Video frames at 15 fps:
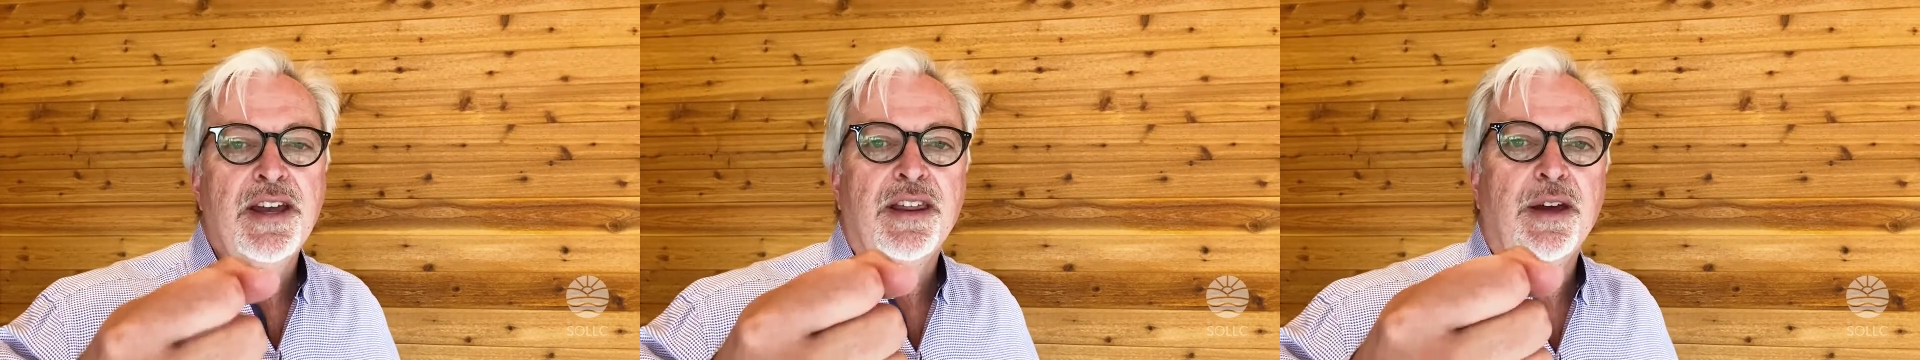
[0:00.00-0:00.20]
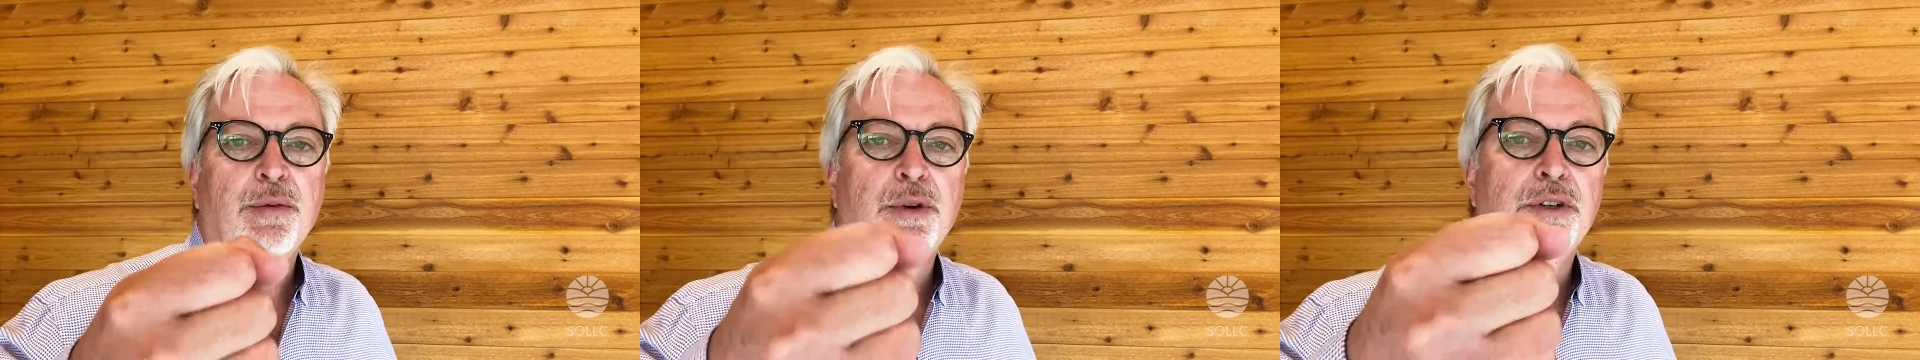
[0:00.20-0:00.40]

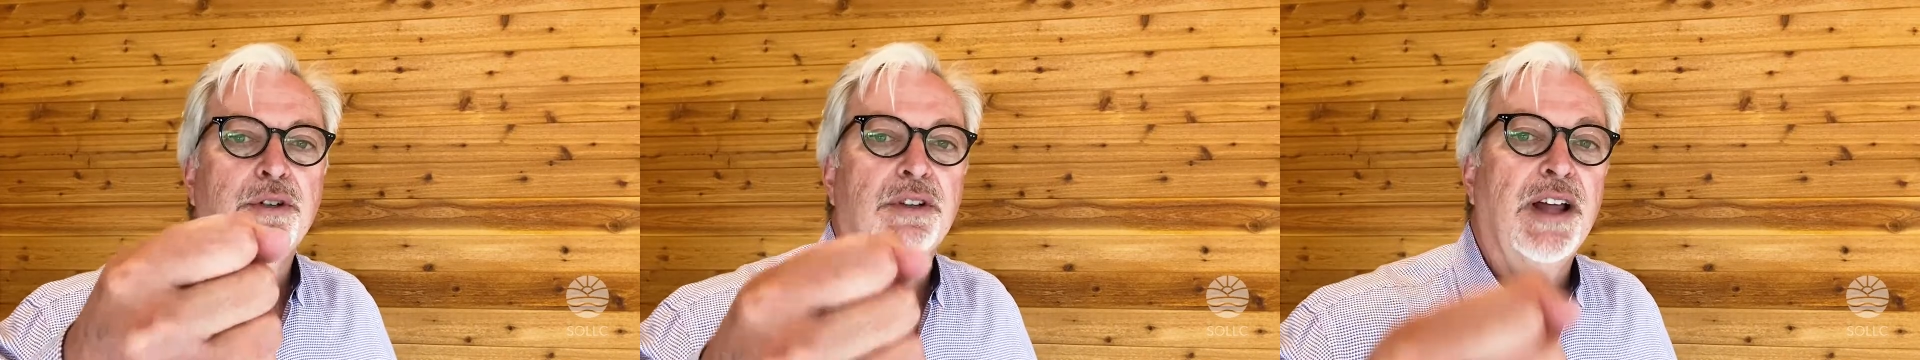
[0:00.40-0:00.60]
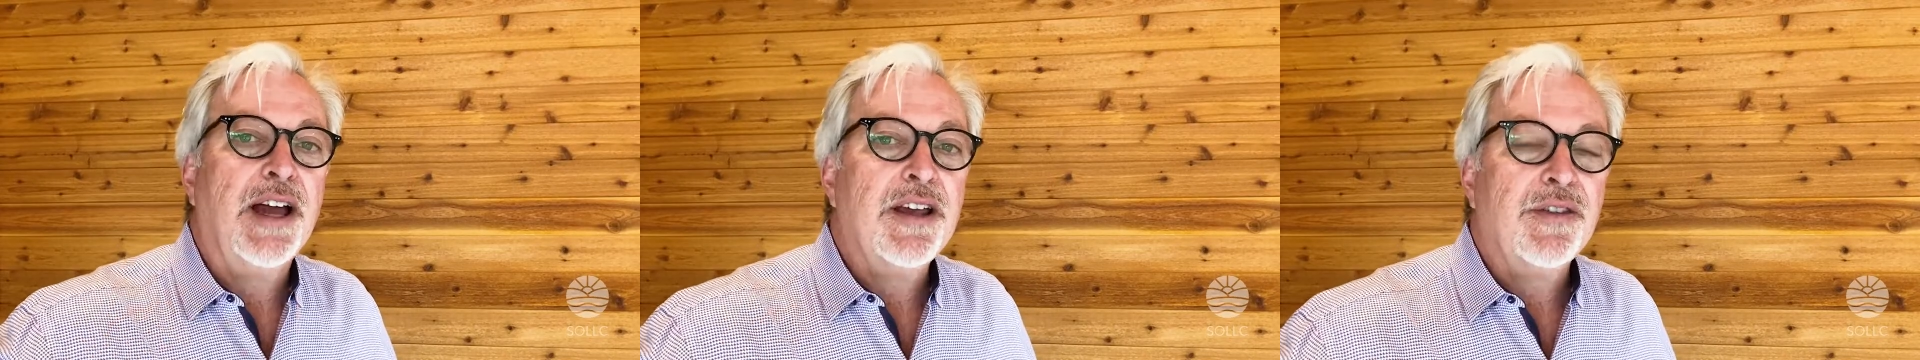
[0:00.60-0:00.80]
They will
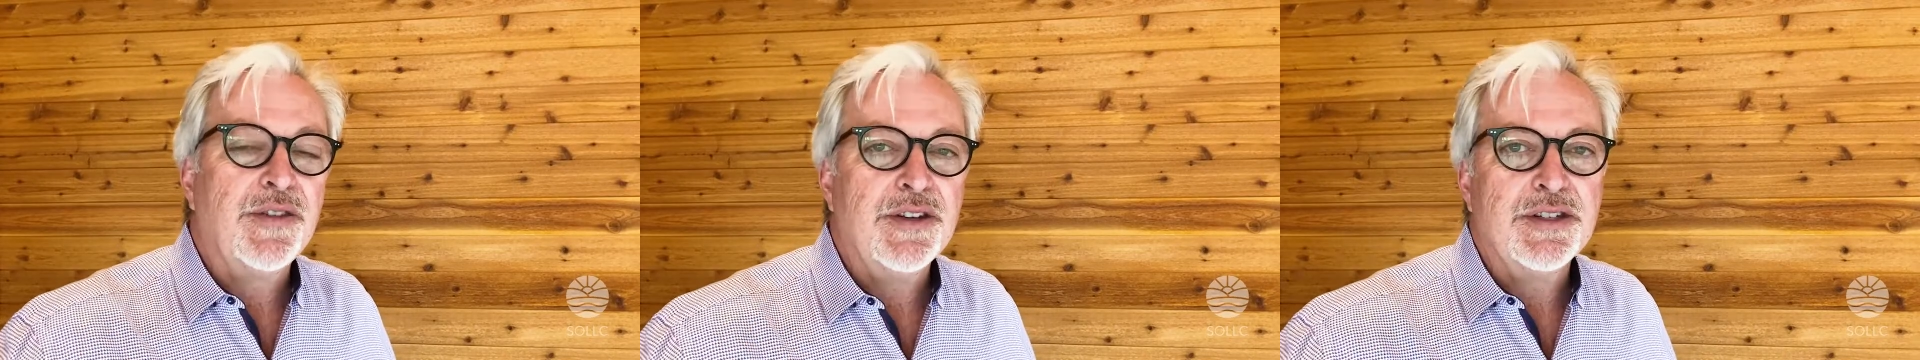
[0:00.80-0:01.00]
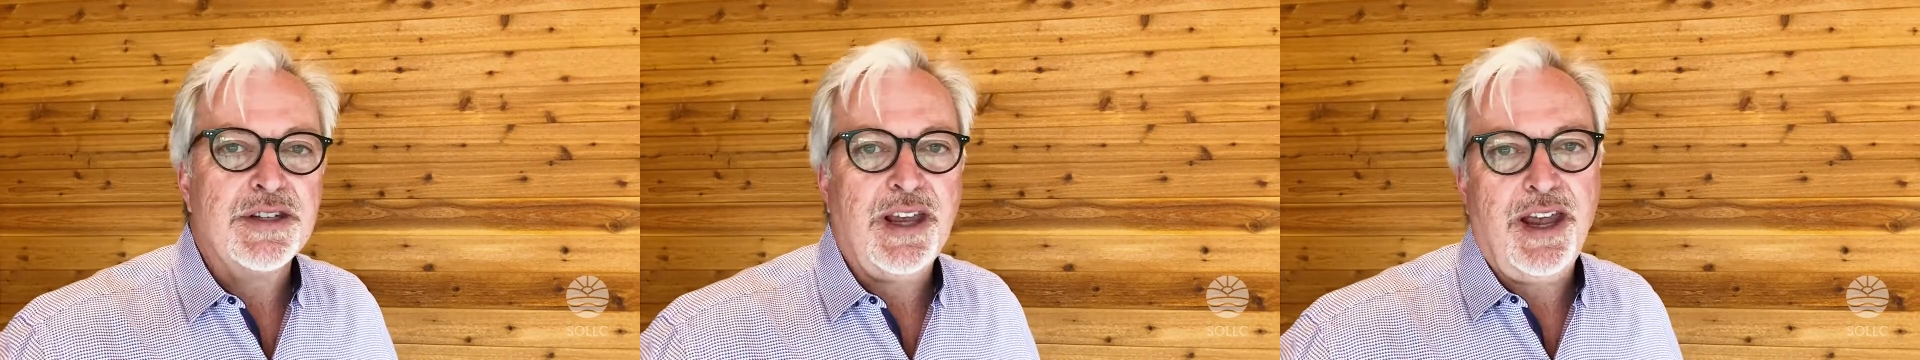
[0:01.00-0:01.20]
light
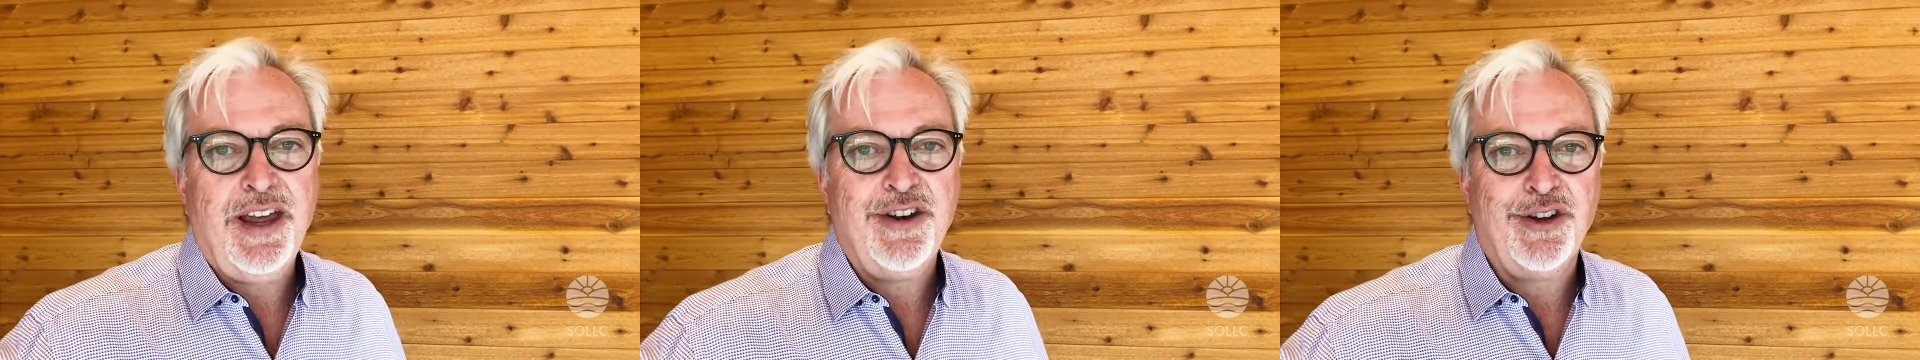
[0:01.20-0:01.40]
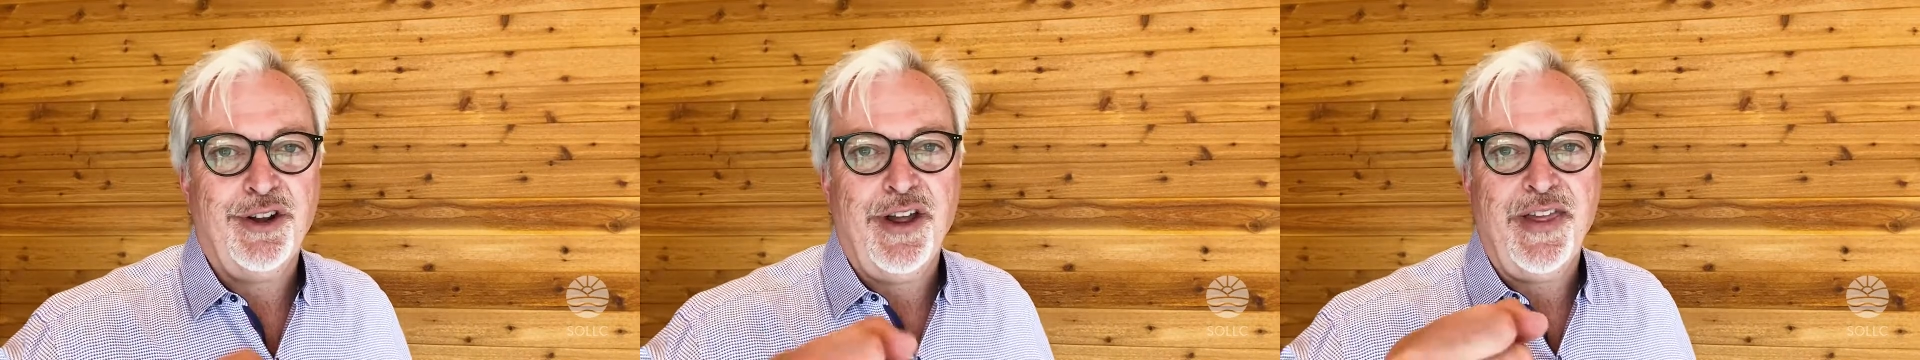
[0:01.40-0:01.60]
this
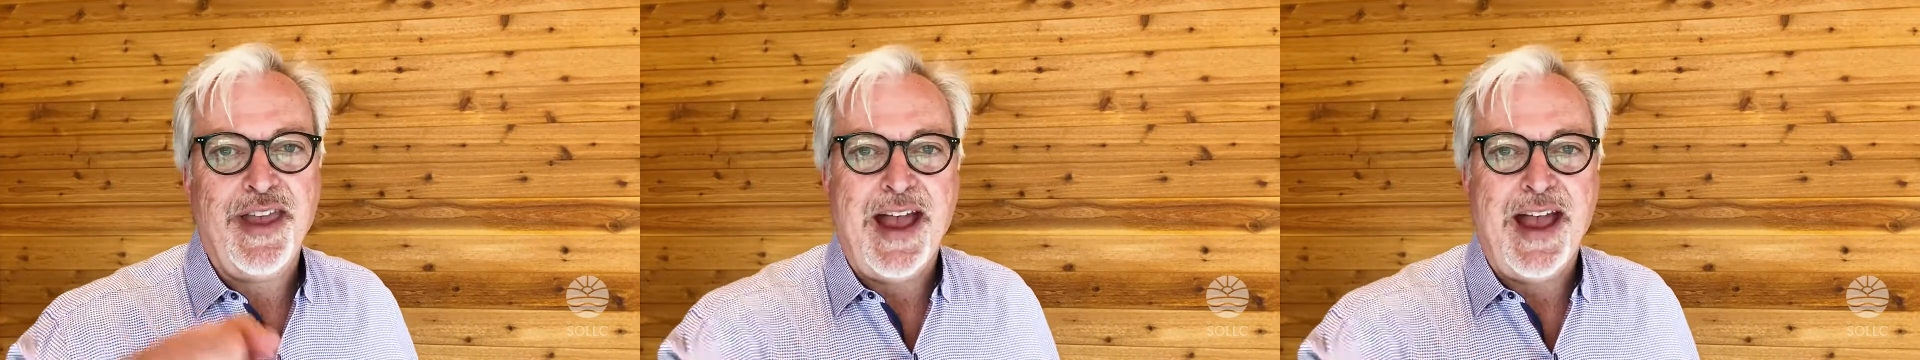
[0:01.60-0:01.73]
candle on